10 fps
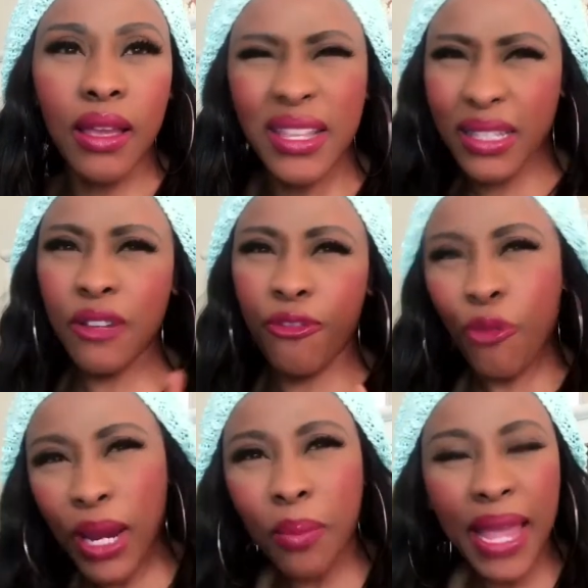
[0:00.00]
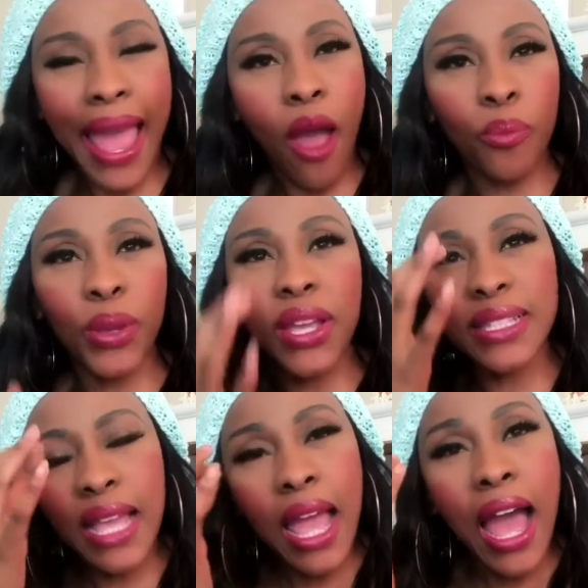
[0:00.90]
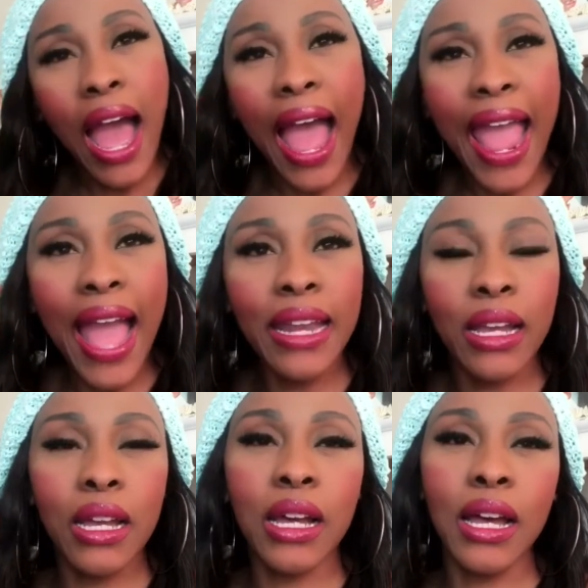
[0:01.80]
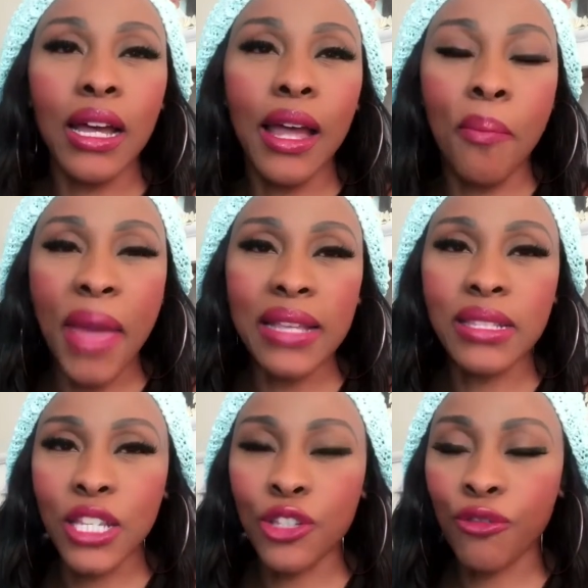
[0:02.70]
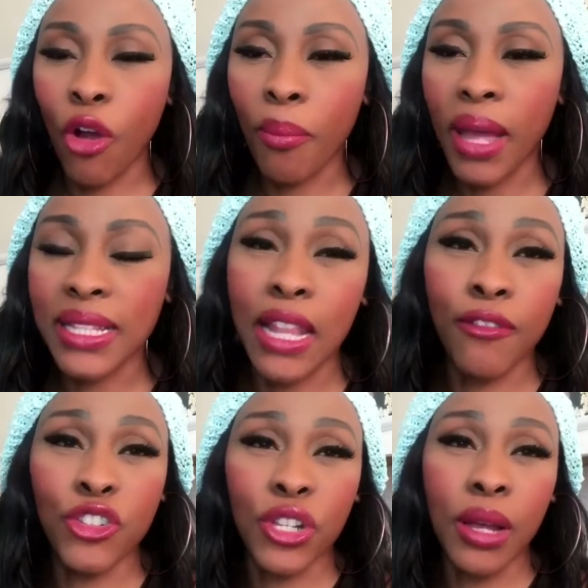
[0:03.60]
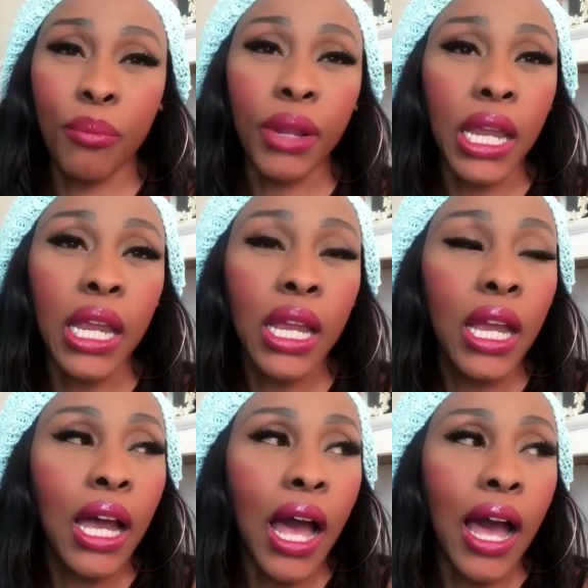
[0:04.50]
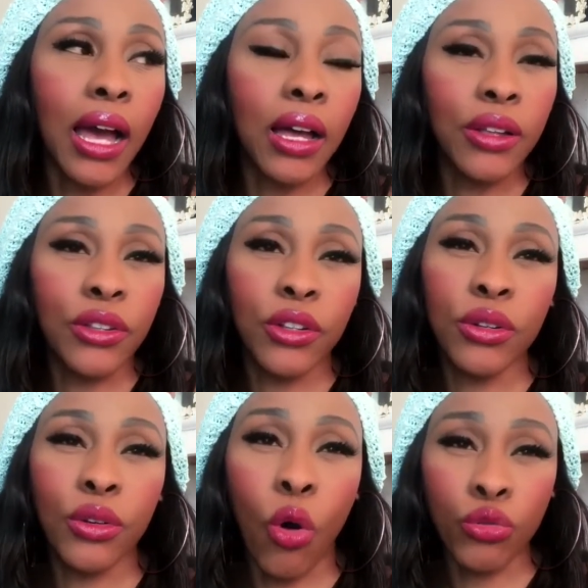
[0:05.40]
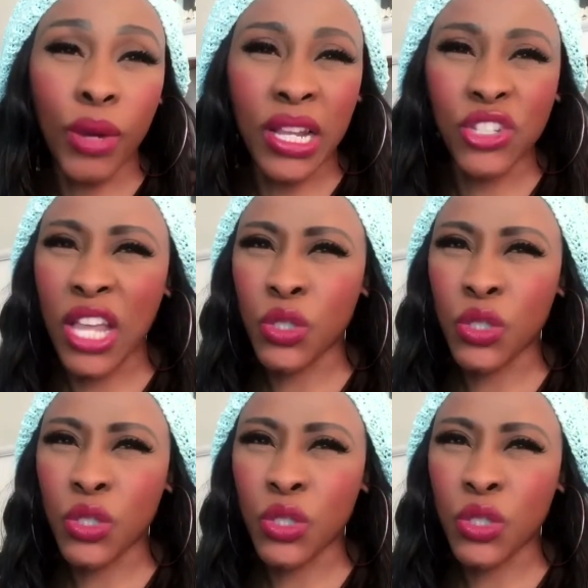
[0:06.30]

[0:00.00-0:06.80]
it's going to freak me out, because I had a message from a television company called Ricochet.